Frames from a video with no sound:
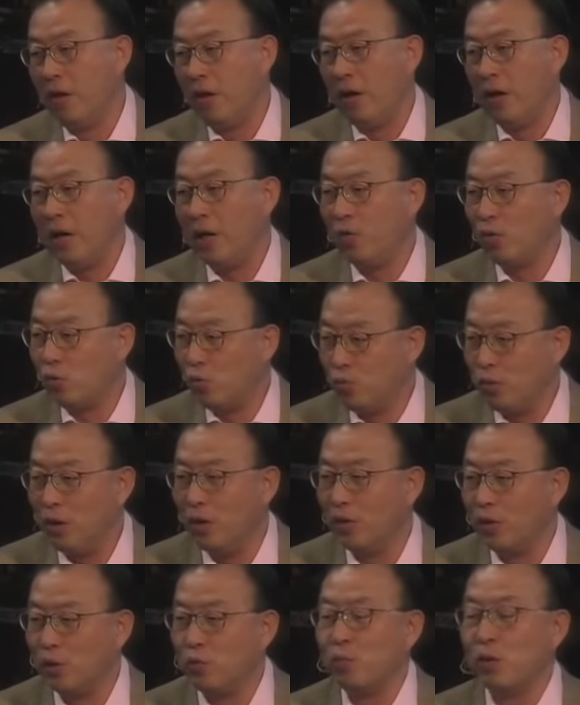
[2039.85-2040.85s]
And I was, you
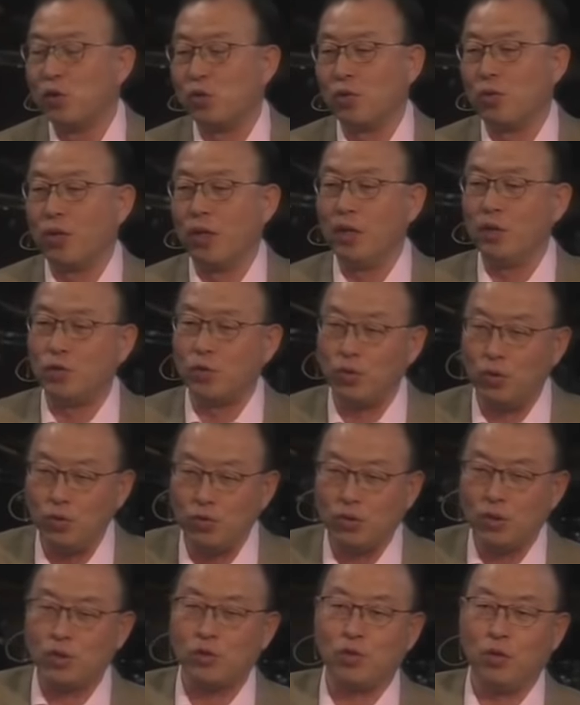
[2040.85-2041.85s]
know, this missionary
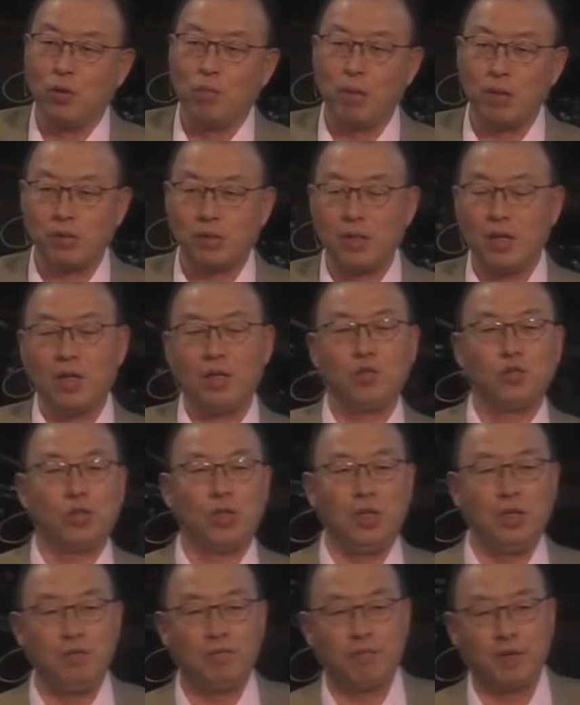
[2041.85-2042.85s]
introduced us to the Maasai
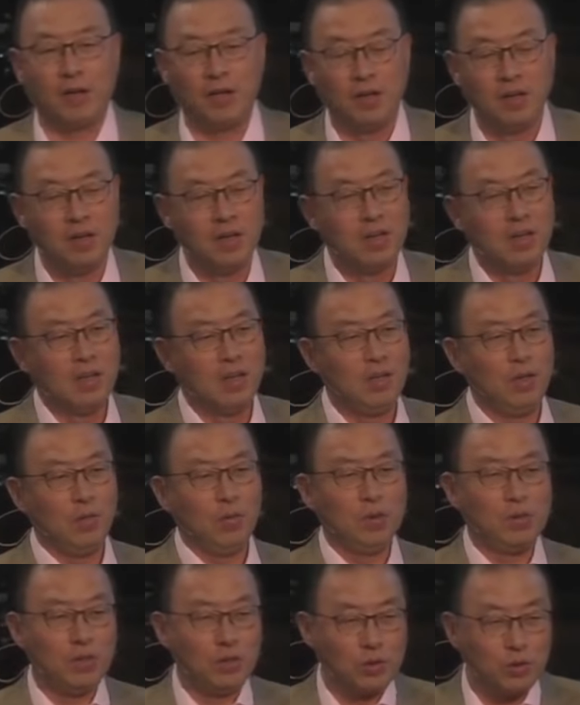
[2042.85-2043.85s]
chief, and he
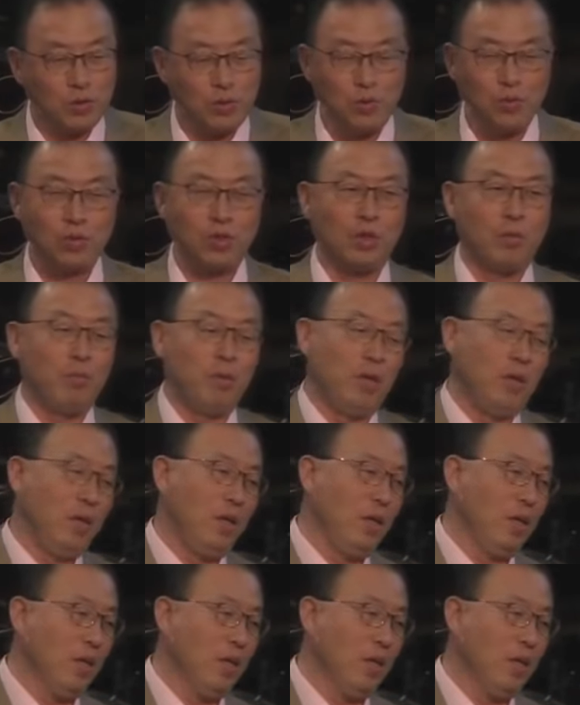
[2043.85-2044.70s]
was introducing me,